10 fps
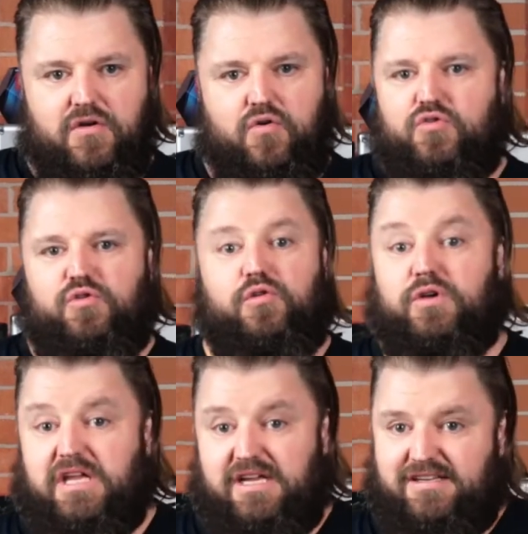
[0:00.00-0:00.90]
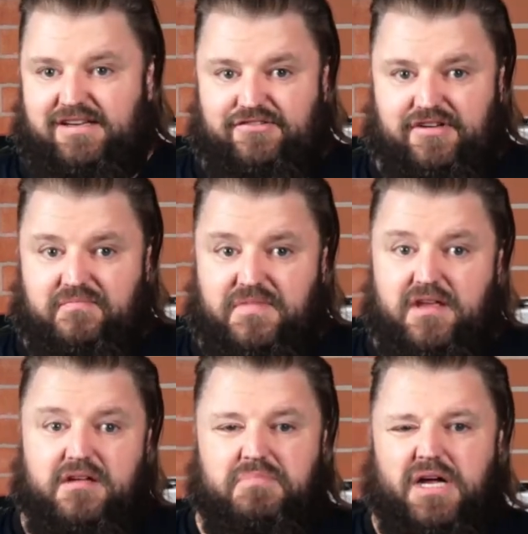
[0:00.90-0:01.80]
or good looking, etc.
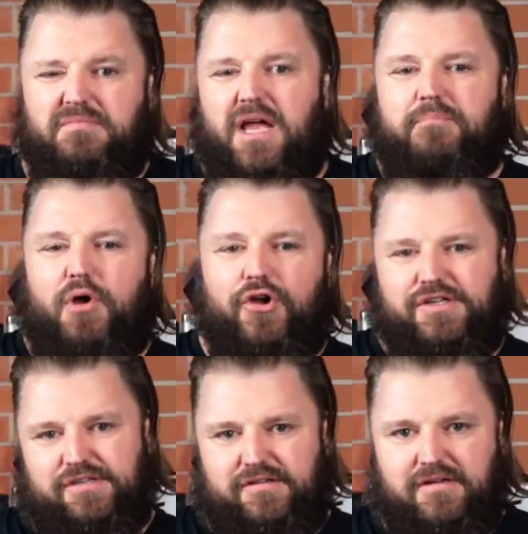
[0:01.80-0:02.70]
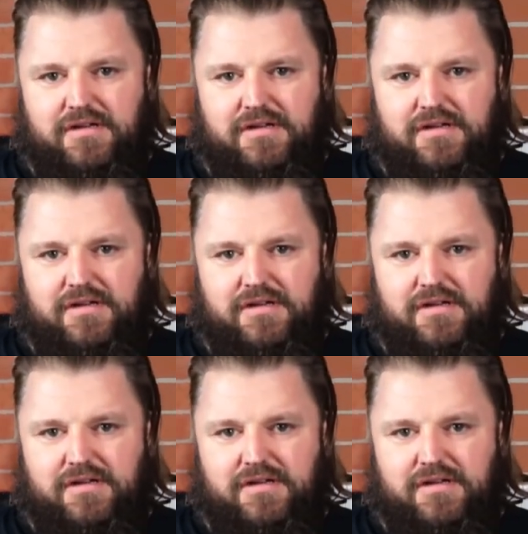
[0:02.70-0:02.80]
But a person.